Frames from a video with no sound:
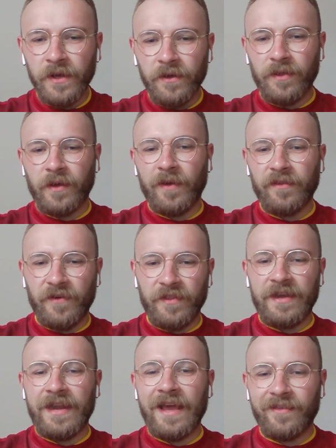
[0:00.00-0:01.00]
You think about the fact
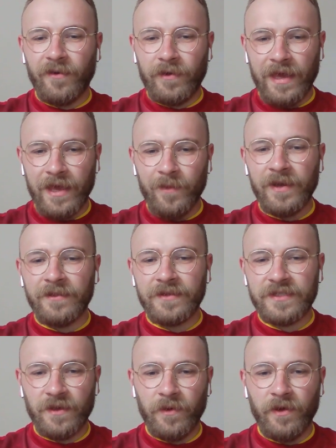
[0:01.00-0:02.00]
that Neto came in the
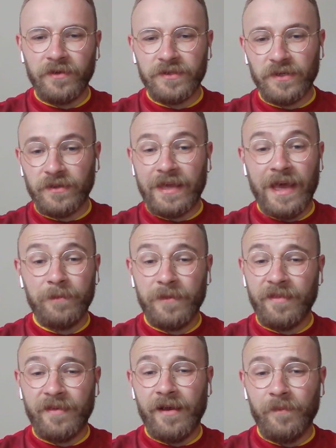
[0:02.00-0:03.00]
summer and took the
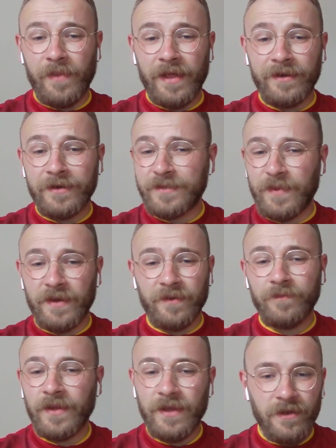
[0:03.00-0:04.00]
captain's armband and has
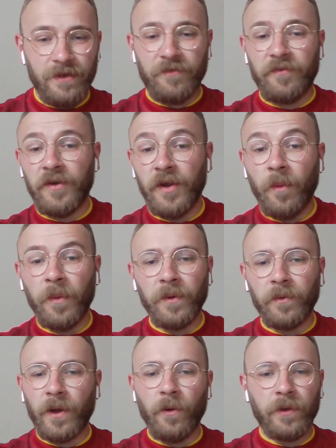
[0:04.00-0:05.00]
been a
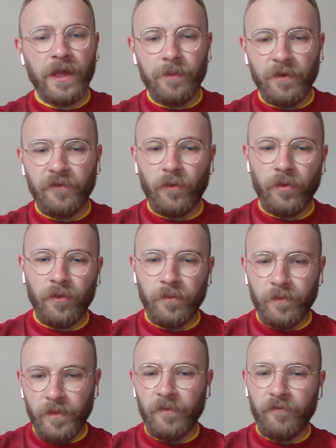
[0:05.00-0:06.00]
phenomenal goalkeeper for them,